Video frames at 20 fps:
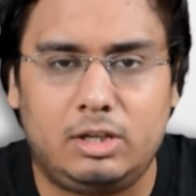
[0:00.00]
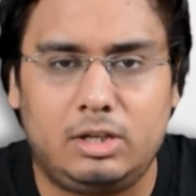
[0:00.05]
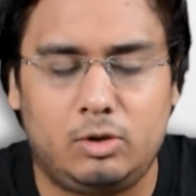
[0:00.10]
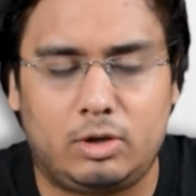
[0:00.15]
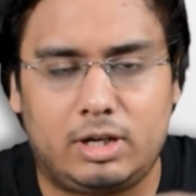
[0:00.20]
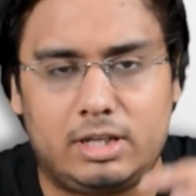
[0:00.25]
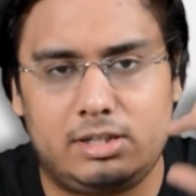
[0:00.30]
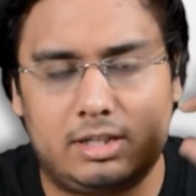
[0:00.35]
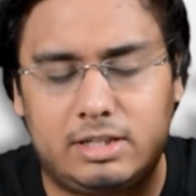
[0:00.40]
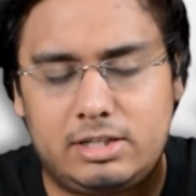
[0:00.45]
You
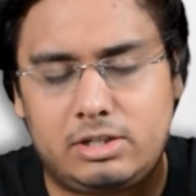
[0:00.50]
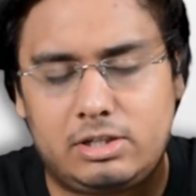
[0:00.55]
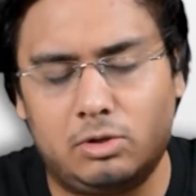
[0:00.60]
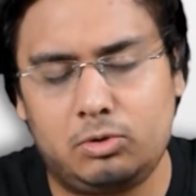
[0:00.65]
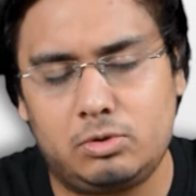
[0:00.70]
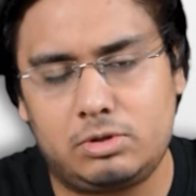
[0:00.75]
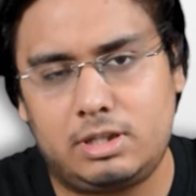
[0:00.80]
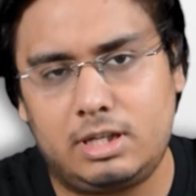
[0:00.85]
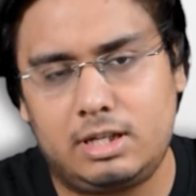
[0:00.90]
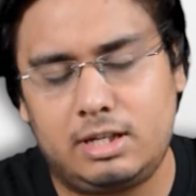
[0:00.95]
can just
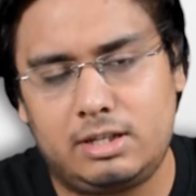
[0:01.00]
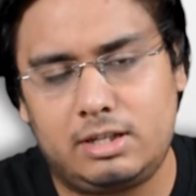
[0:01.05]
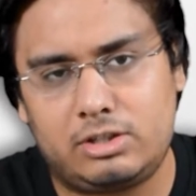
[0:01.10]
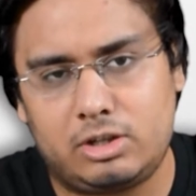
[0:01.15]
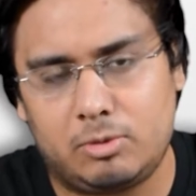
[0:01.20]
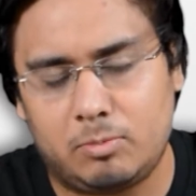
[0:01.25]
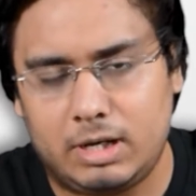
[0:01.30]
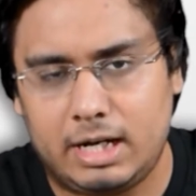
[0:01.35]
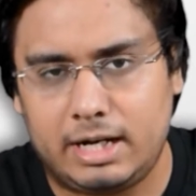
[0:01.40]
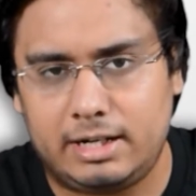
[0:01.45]
use the
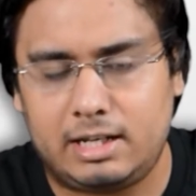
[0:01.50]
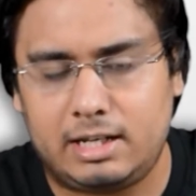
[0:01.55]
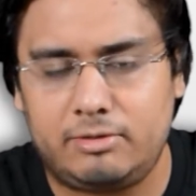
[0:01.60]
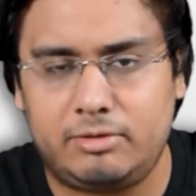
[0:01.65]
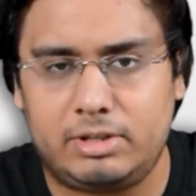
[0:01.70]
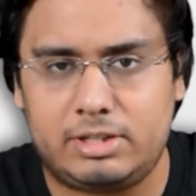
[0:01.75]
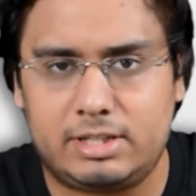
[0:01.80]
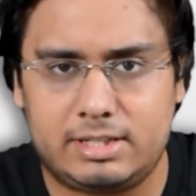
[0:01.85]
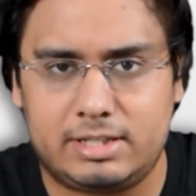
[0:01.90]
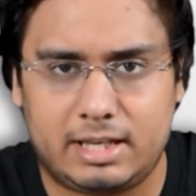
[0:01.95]
simulator
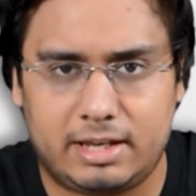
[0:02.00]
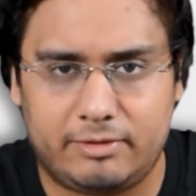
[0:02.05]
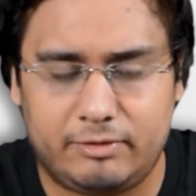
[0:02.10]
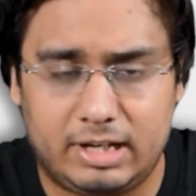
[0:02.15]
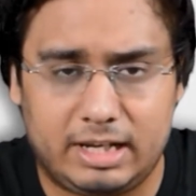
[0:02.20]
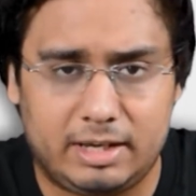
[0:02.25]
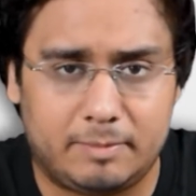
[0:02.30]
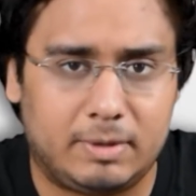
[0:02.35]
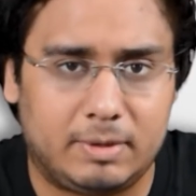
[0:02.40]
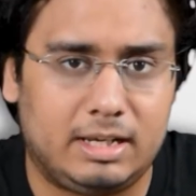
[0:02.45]
which is
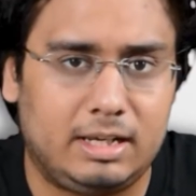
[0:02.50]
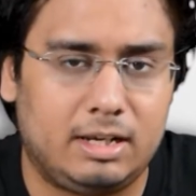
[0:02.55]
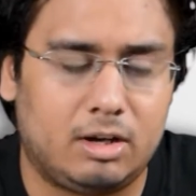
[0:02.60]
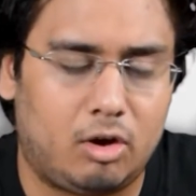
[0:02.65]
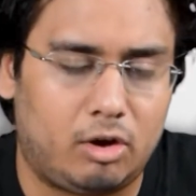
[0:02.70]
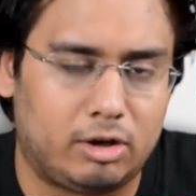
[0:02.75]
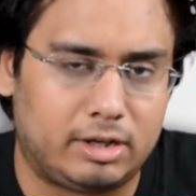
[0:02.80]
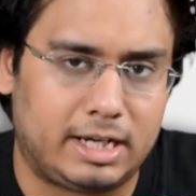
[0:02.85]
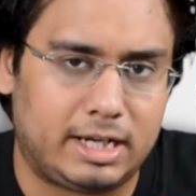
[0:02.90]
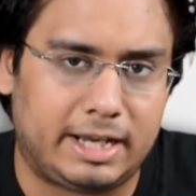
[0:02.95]
available
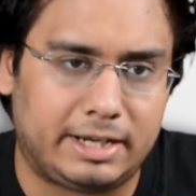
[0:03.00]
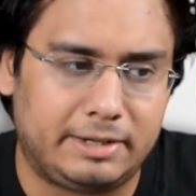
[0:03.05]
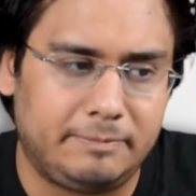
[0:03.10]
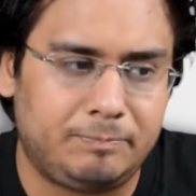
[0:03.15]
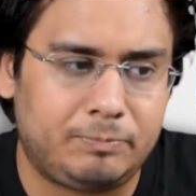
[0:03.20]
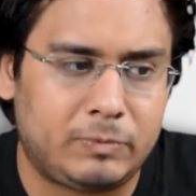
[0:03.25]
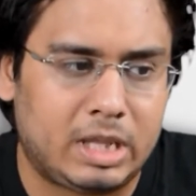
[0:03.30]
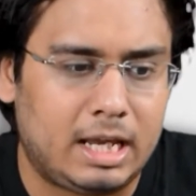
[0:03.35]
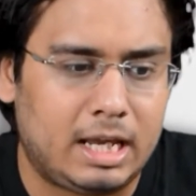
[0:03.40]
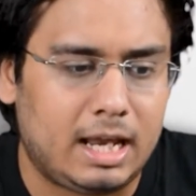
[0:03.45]
online
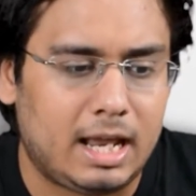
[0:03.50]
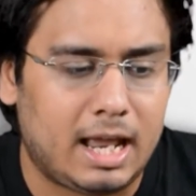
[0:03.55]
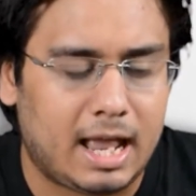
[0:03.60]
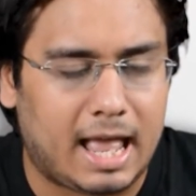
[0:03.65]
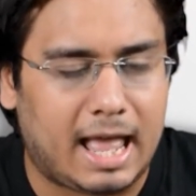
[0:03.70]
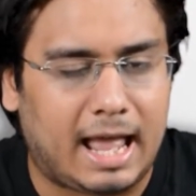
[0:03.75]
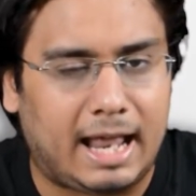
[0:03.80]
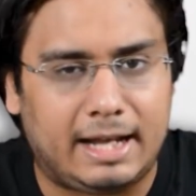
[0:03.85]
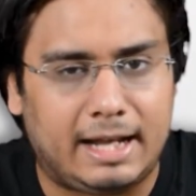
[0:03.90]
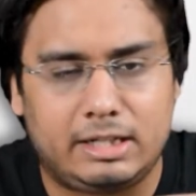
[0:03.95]

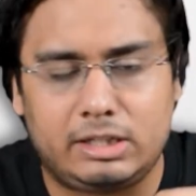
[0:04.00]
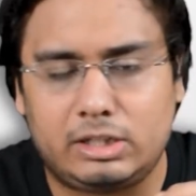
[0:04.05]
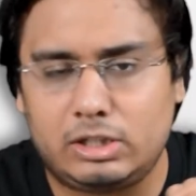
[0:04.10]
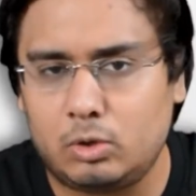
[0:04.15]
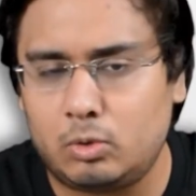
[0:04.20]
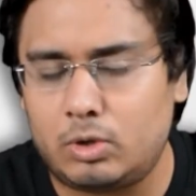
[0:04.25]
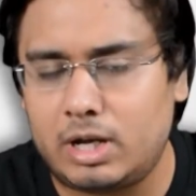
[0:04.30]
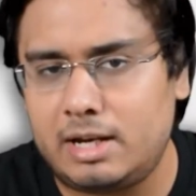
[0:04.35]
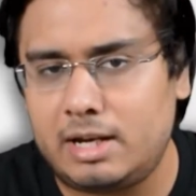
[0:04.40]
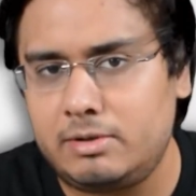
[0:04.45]
and
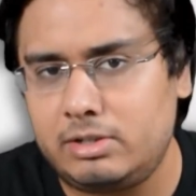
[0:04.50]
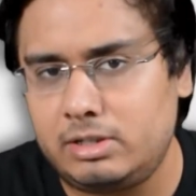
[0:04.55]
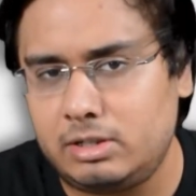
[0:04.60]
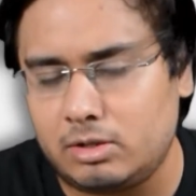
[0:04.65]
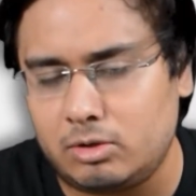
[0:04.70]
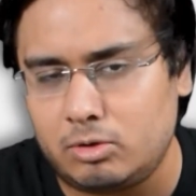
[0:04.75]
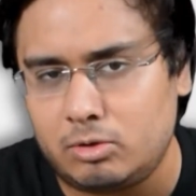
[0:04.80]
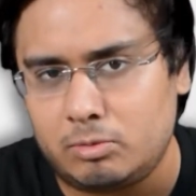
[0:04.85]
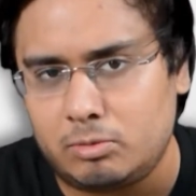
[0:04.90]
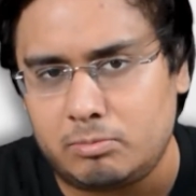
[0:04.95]
you can
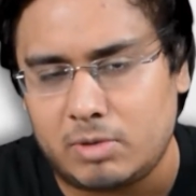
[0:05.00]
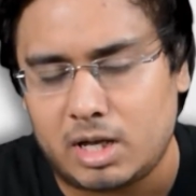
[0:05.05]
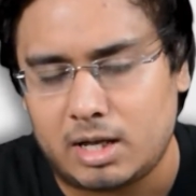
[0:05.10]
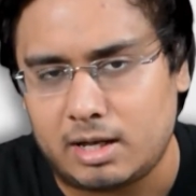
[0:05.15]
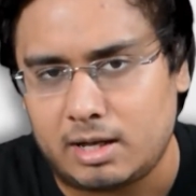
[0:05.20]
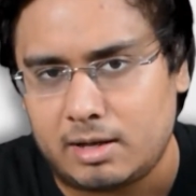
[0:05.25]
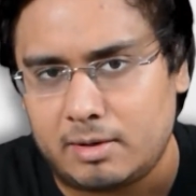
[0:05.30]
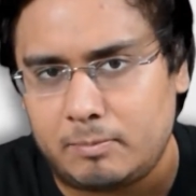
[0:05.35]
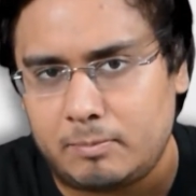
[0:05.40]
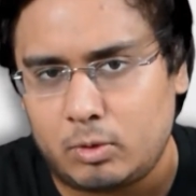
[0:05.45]
you know
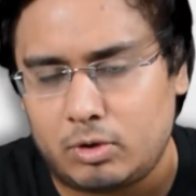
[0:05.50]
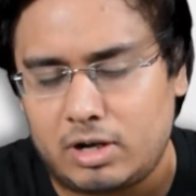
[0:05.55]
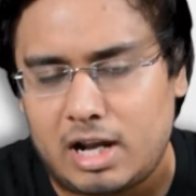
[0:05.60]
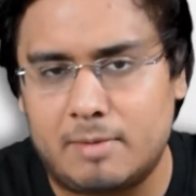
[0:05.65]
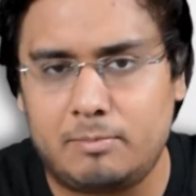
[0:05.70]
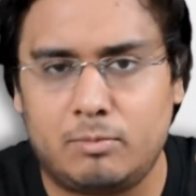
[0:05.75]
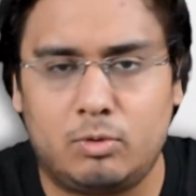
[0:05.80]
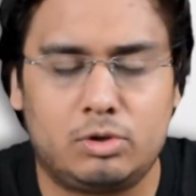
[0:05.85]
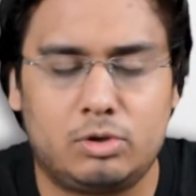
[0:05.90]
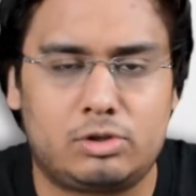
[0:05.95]
uh,
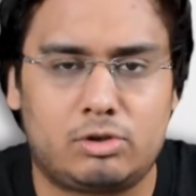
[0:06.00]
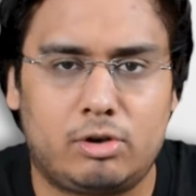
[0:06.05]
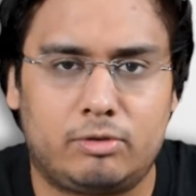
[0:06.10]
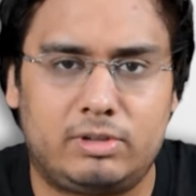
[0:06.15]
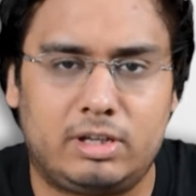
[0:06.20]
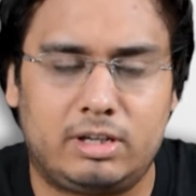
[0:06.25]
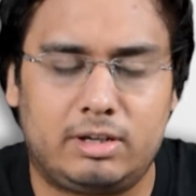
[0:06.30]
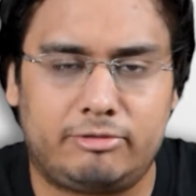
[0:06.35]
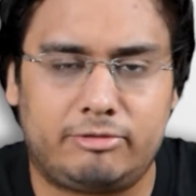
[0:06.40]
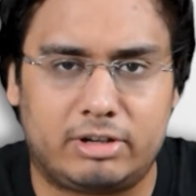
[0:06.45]
program most
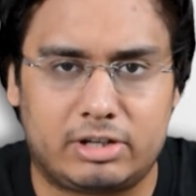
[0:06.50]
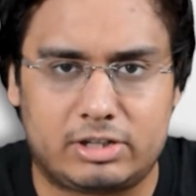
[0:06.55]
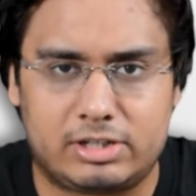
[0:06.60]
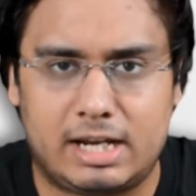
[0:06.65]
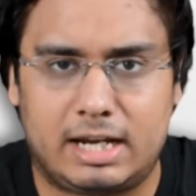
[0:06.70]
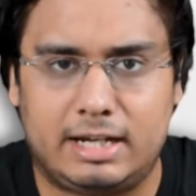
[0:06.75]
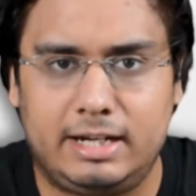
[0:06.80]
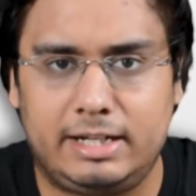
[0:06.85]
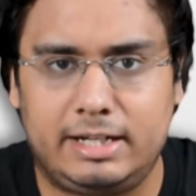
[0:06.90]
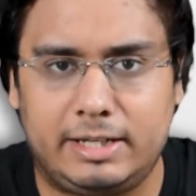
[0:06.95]
of the
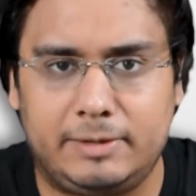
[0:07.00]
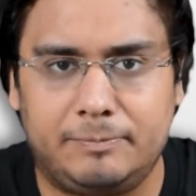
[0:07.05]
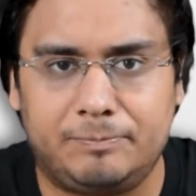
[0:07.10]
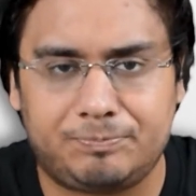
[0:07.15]
functionality